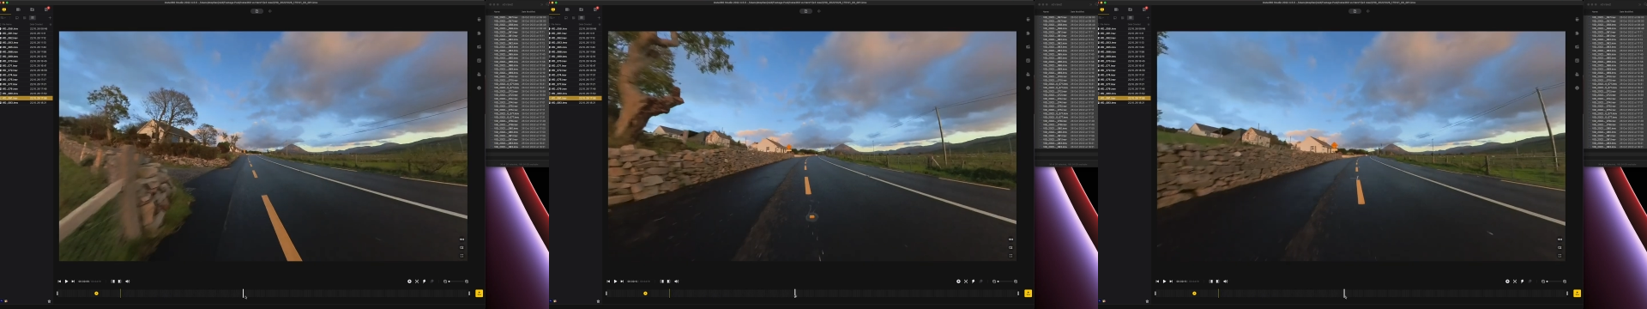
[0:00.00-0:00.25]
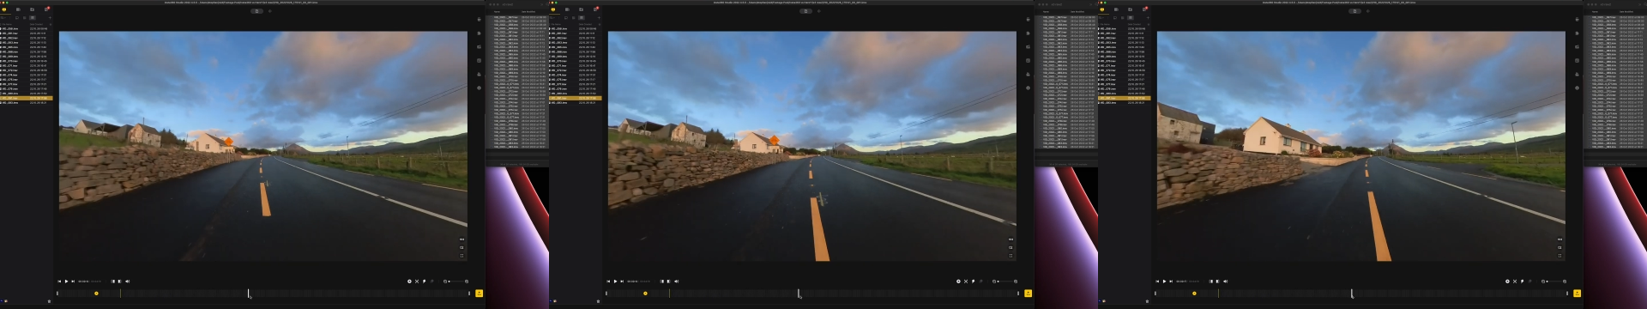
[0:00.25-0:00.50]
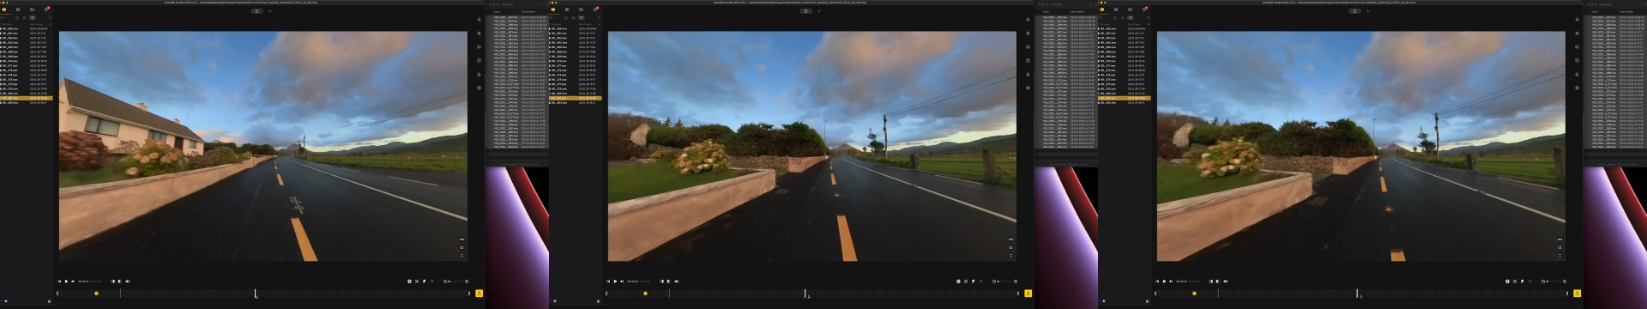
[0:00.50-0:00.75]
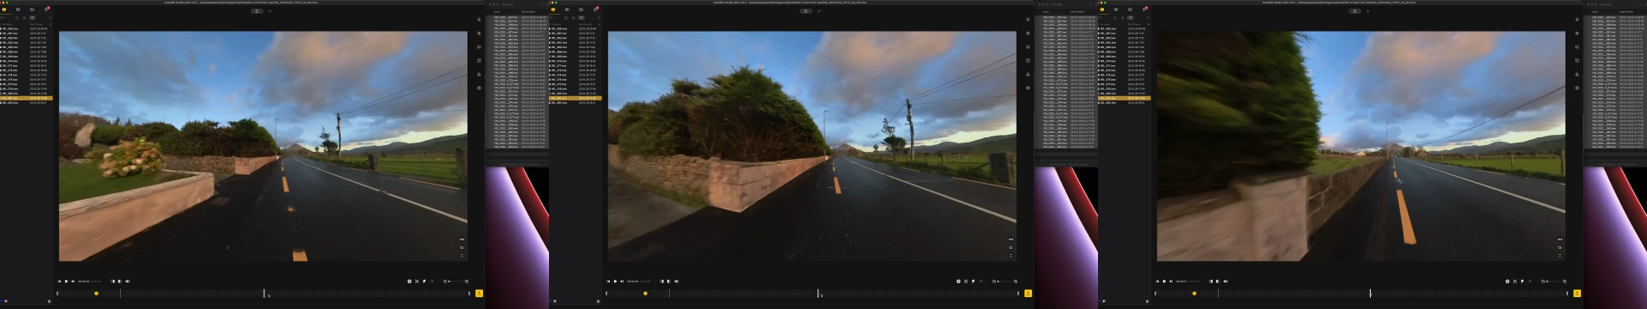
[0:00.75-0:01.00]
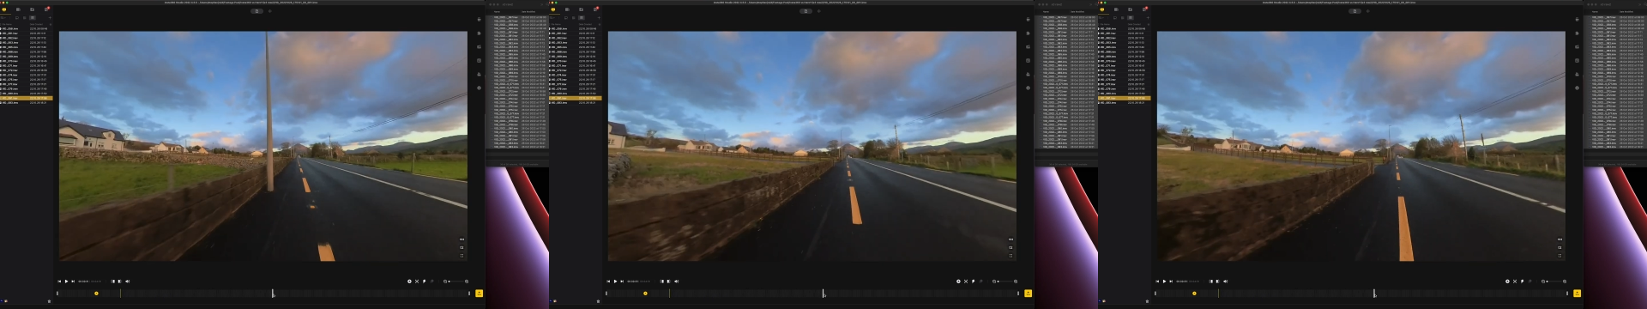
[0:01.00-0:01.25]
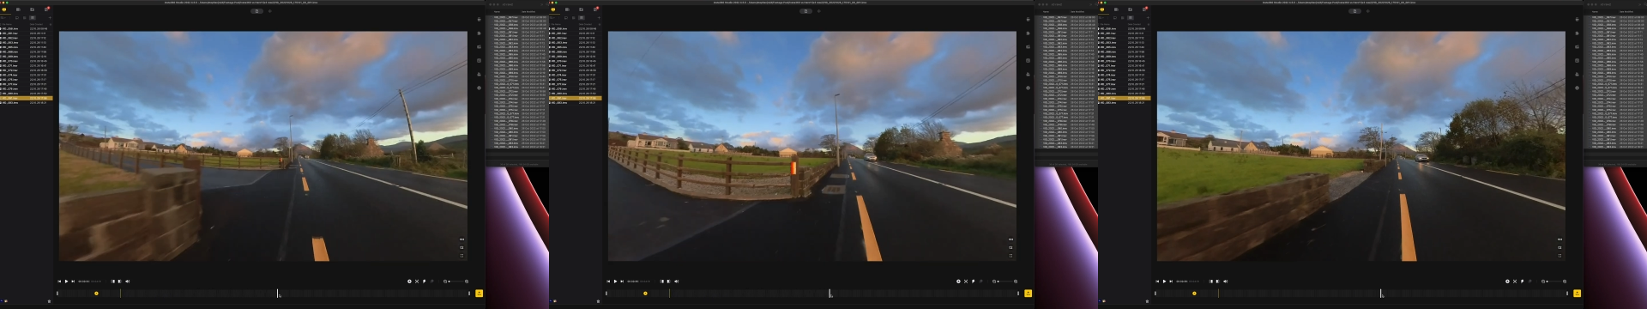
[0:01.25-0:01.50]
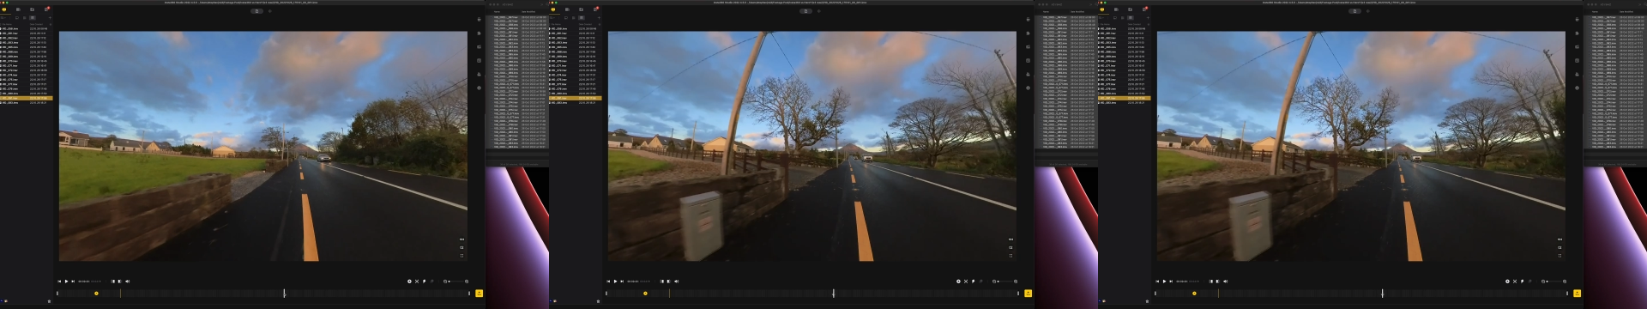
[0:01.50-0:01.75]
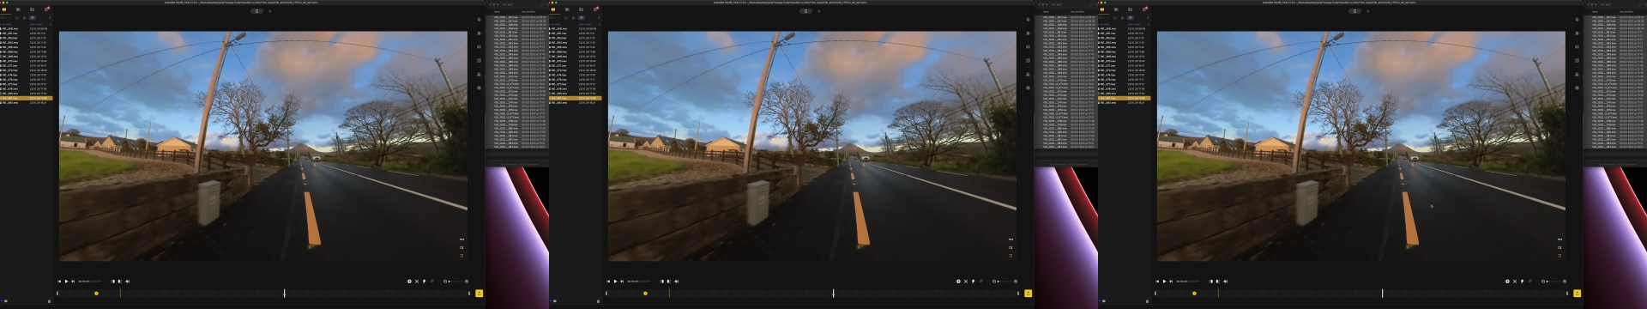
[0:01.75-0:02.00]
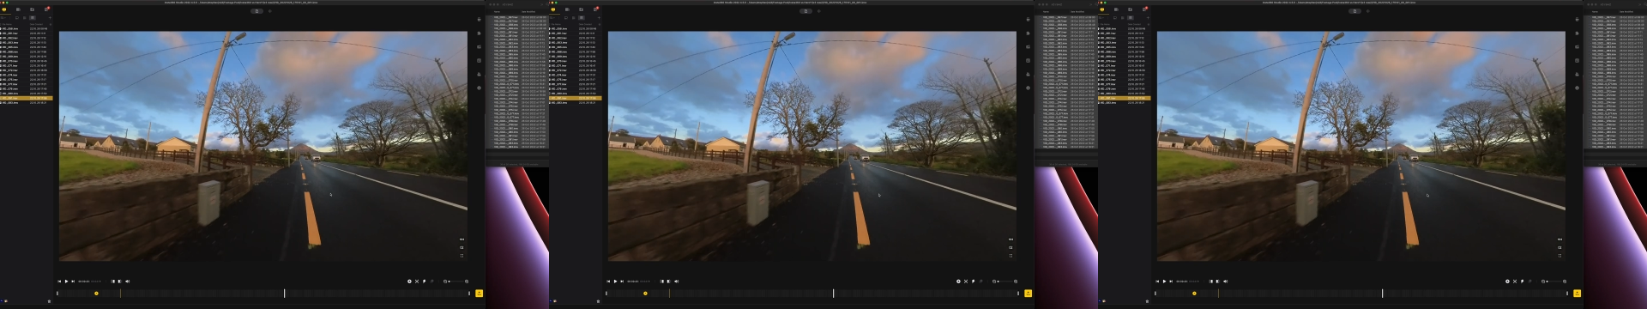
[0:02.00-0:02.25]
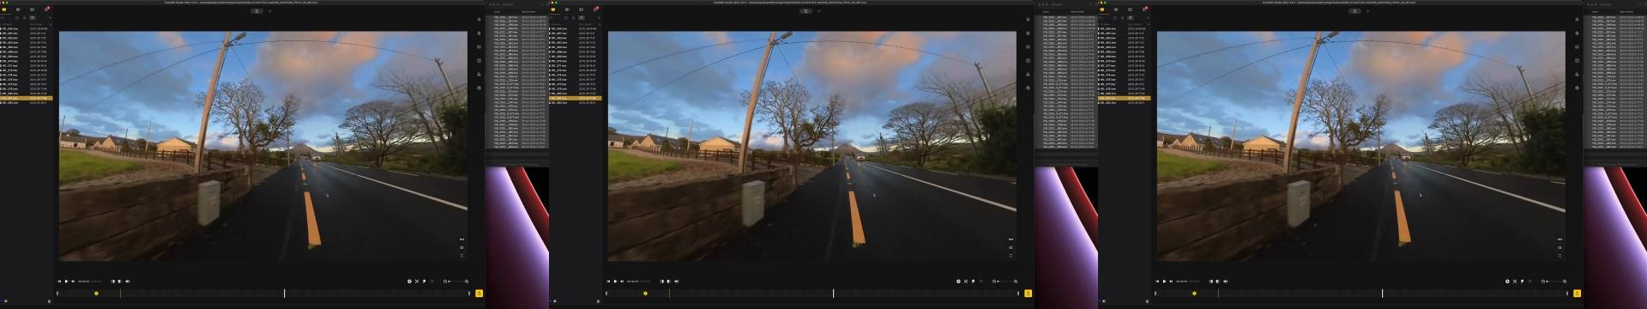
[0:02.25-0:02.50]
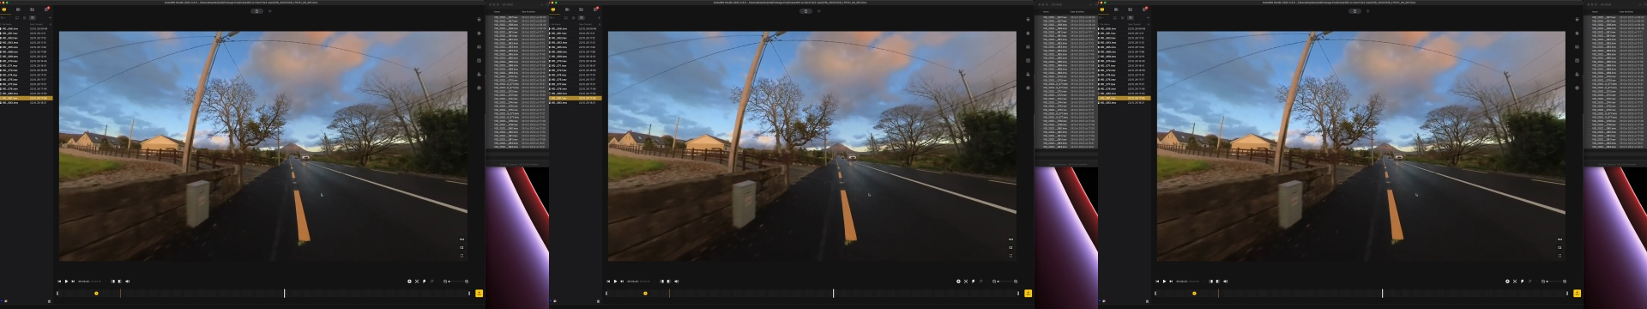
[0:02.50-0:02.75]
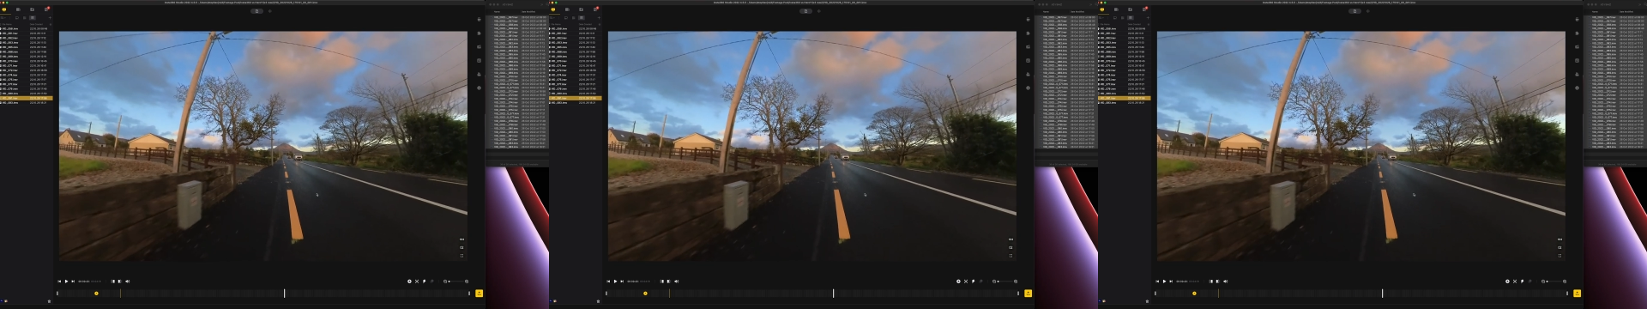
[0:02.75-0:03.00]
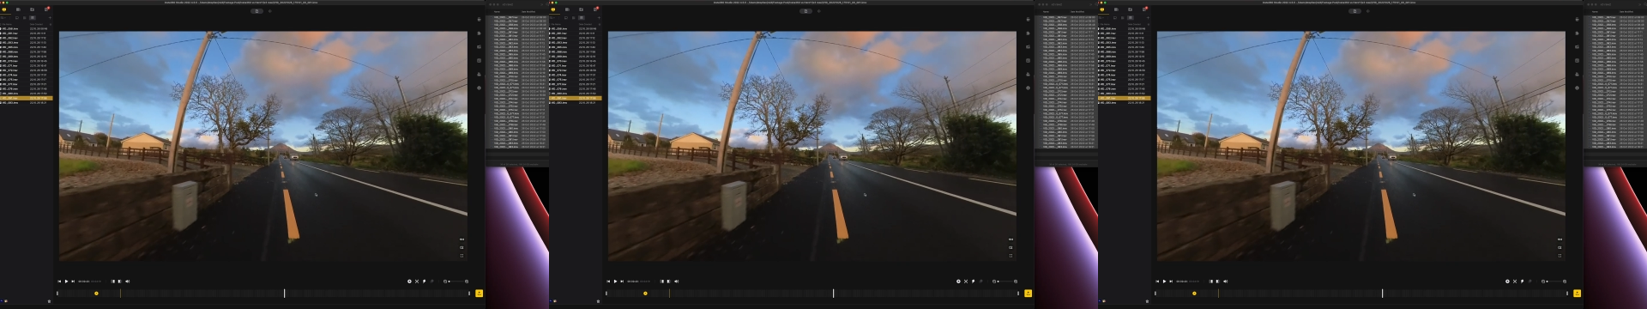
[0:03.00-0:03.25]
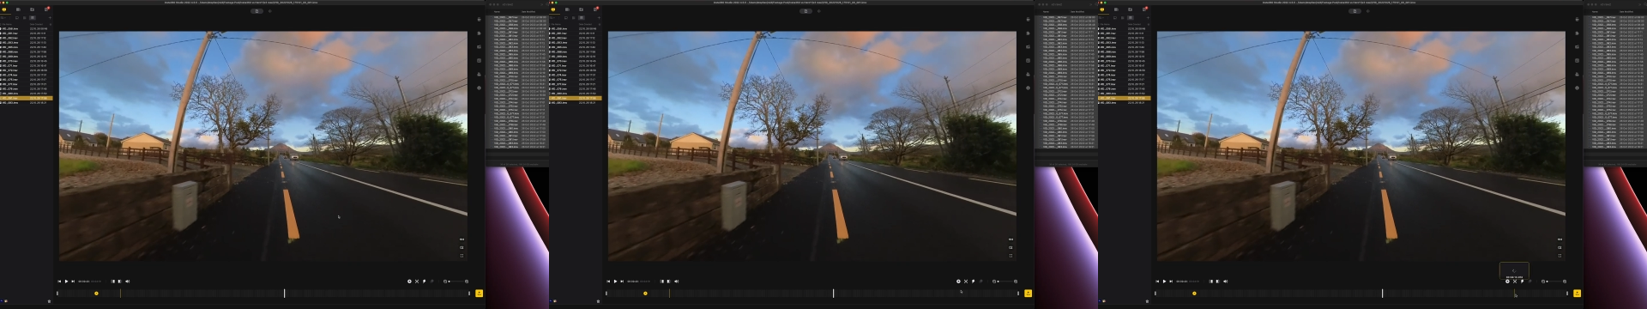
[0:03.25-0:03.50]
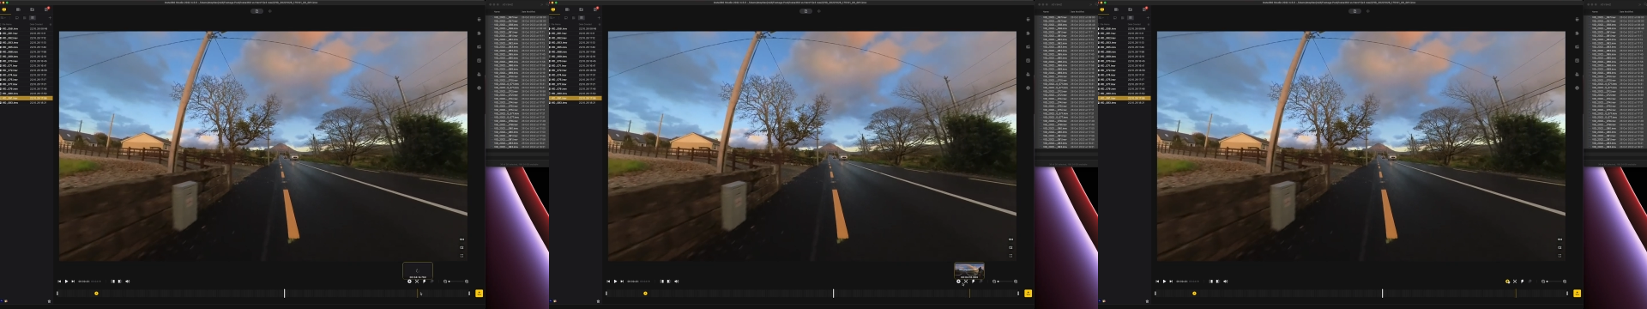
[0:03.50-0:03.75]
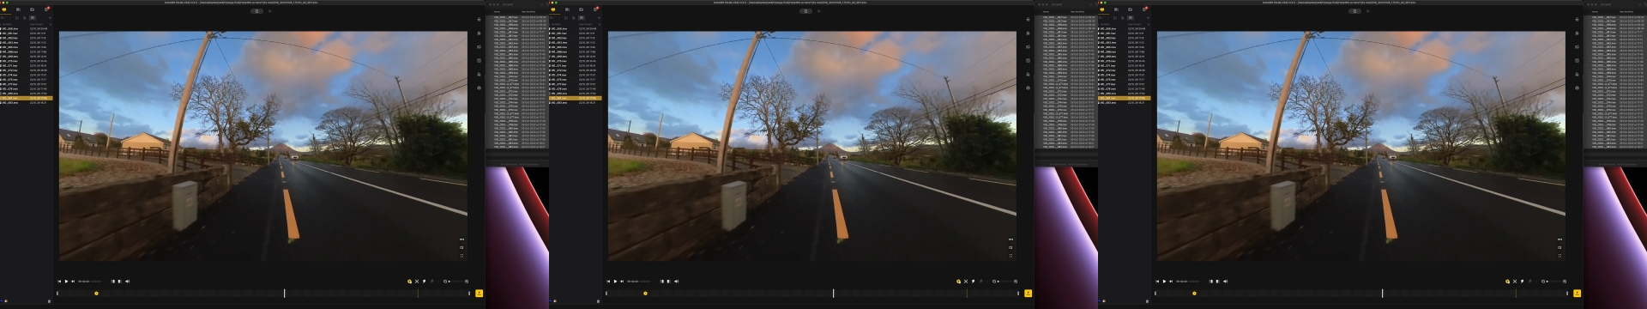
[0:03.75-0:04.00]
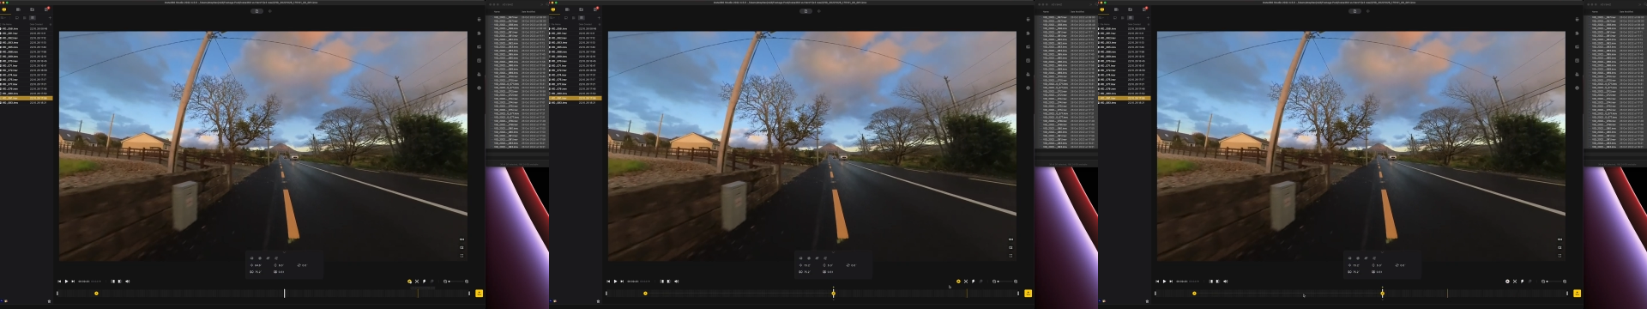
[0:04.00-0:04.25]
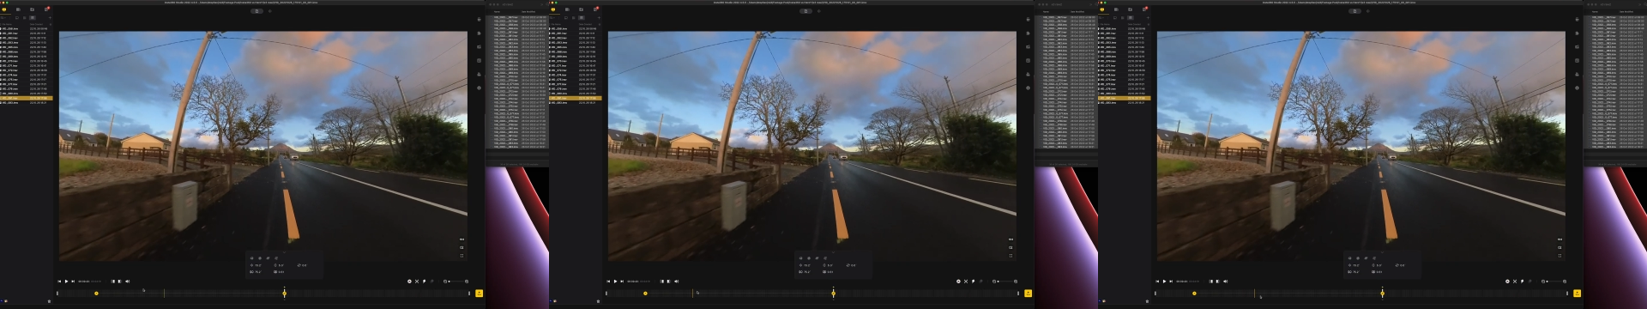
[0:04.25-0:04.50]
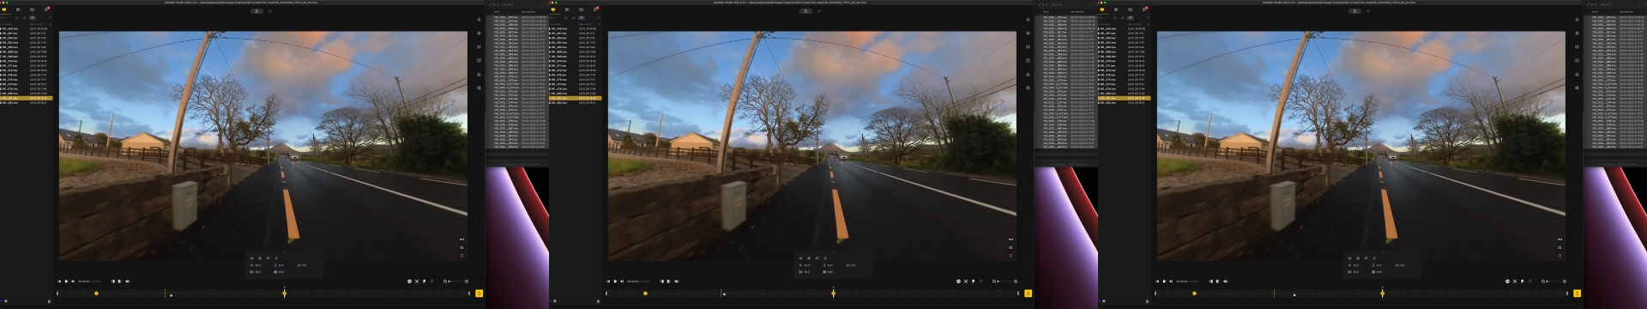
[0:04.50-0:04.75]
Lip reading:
Nobody's mouth can be seen.